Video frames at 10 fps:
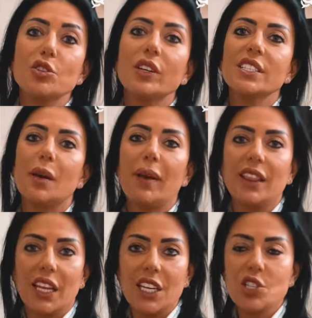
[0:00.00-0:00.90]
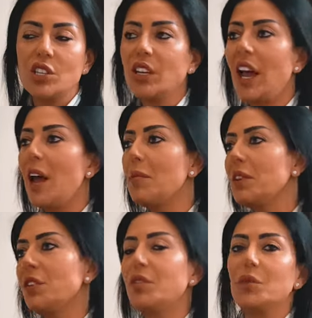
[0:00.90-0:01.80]
long as I'm in the kitchen, I'm a
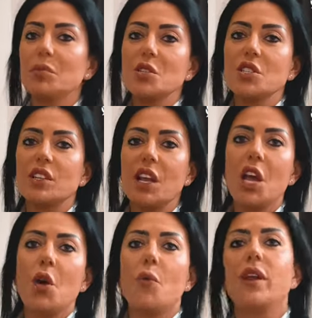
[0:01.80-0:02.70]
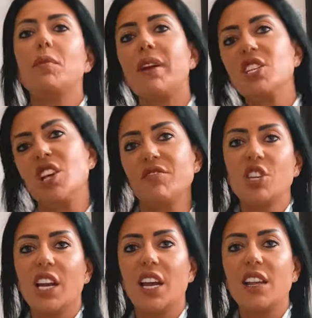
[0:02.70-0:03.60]
different person. Wearing my chef
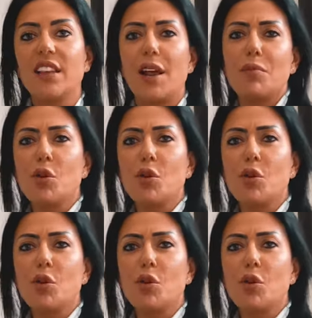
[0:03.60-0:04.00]
jacket and I'm